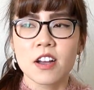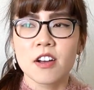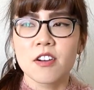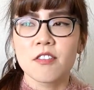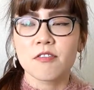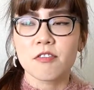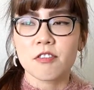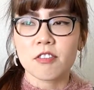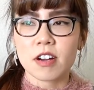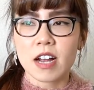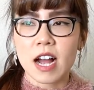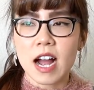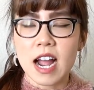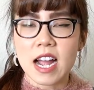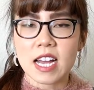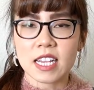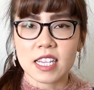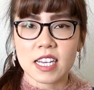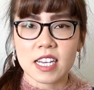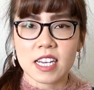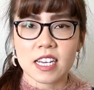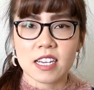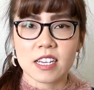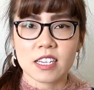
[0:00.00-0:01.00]
for
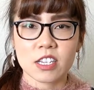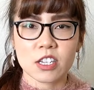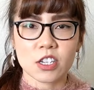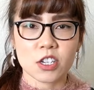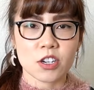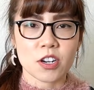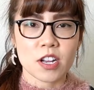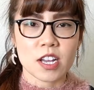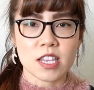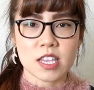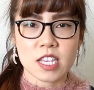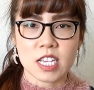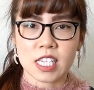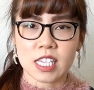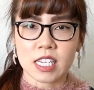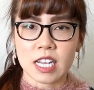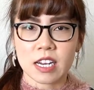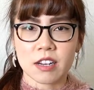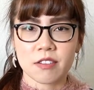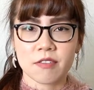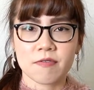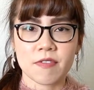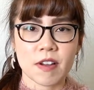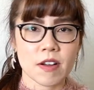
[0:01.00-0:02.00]
Isla during these
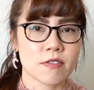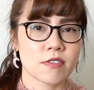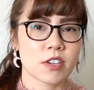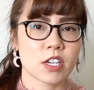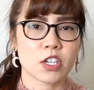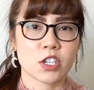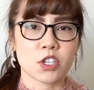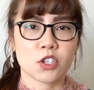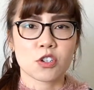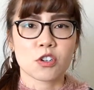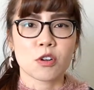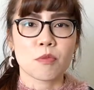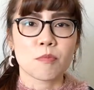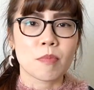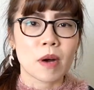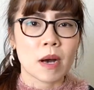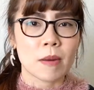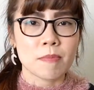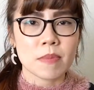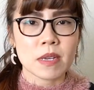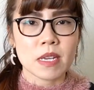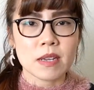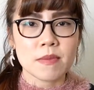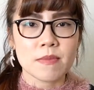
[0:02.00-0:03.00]
kind of foundational
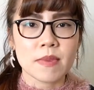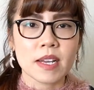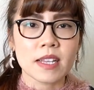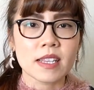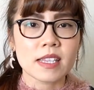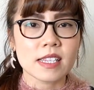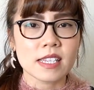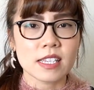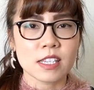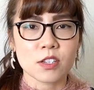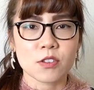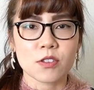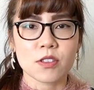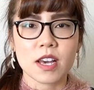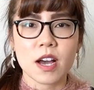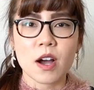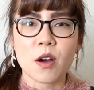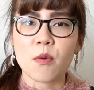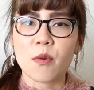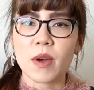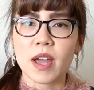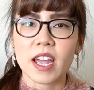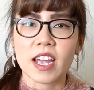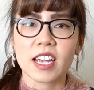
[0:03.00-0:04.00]
puppy months, so
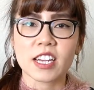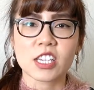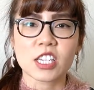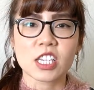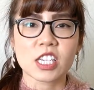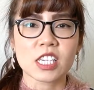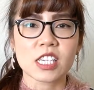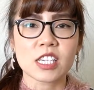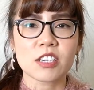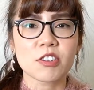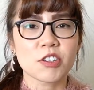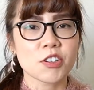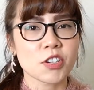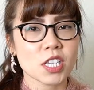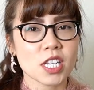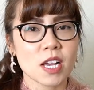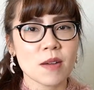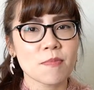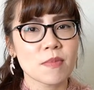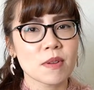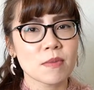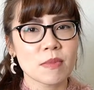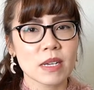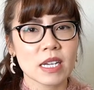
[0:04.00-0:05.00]
that way she grows
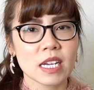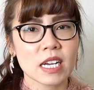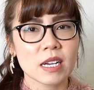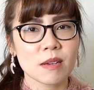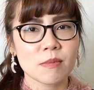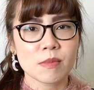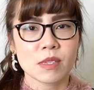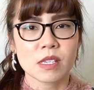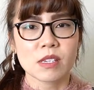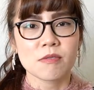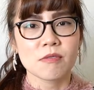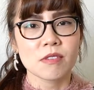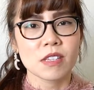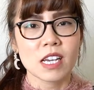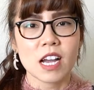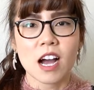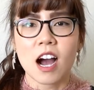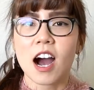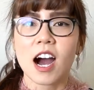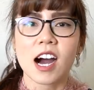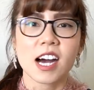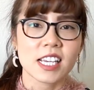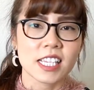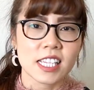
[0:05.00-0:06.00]
up and becomes a really
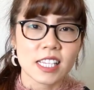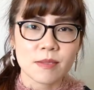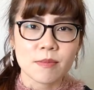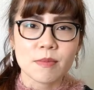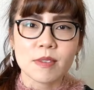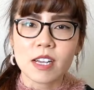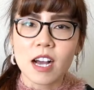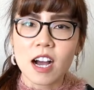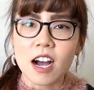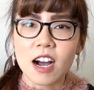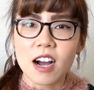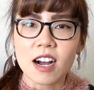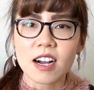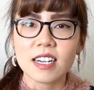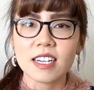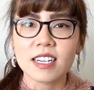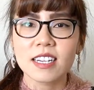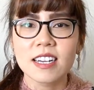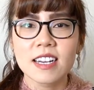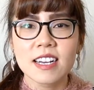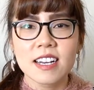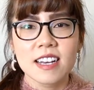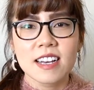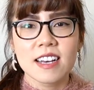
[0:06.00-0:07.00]
awesome dog.
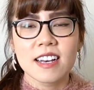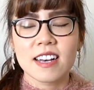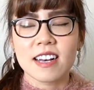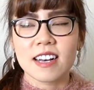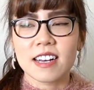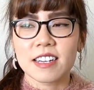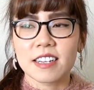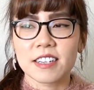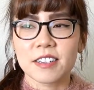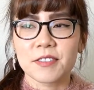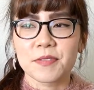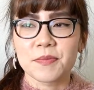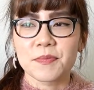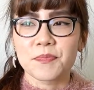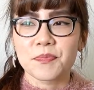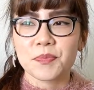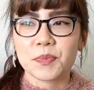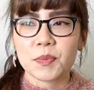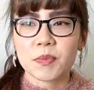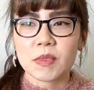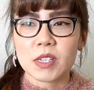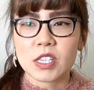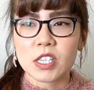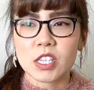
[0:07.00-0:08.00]

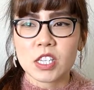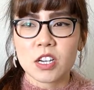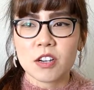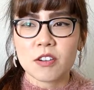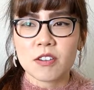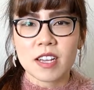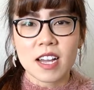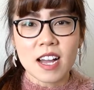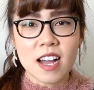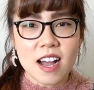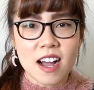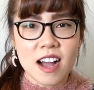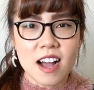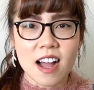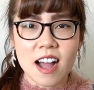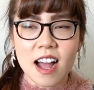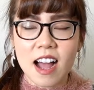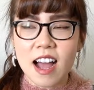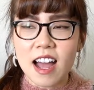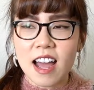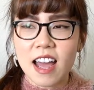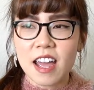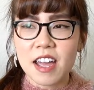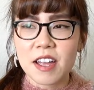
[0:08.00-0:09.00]
So yeah,
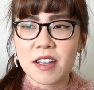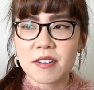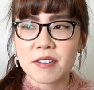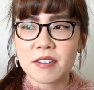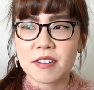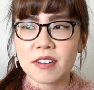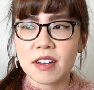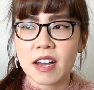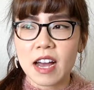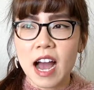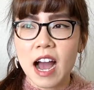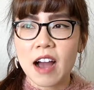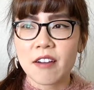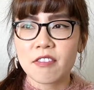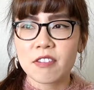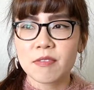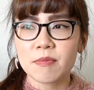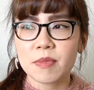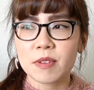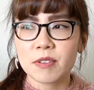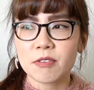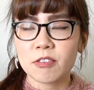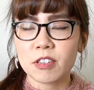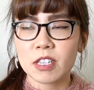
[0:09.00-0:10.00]
I
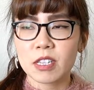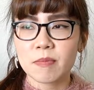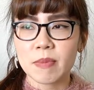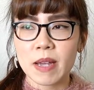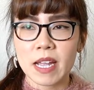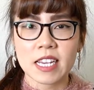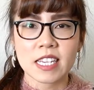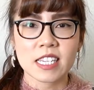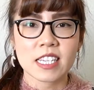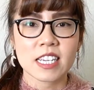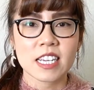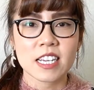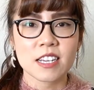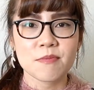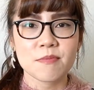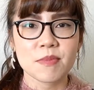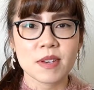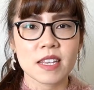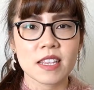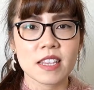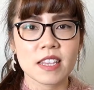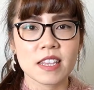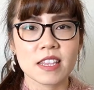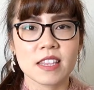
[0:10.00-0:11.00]
haven't been really painting,
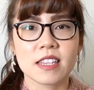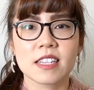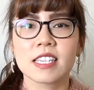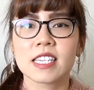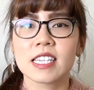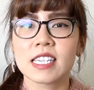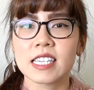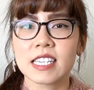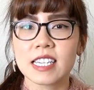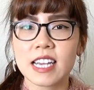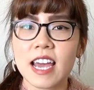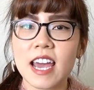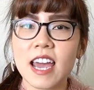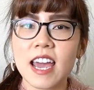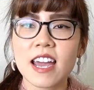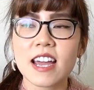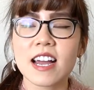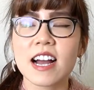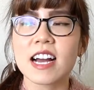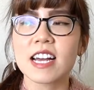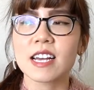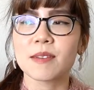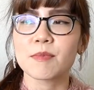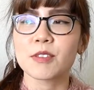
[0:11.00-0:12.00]
but
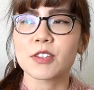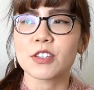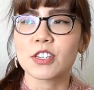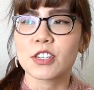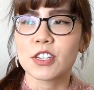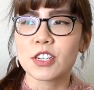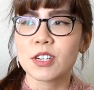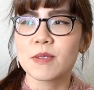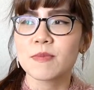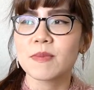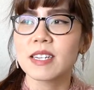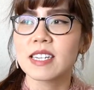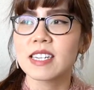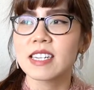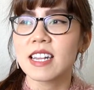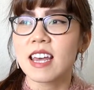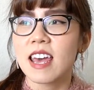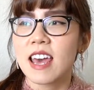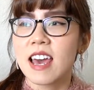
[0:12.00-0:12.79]
today I am determined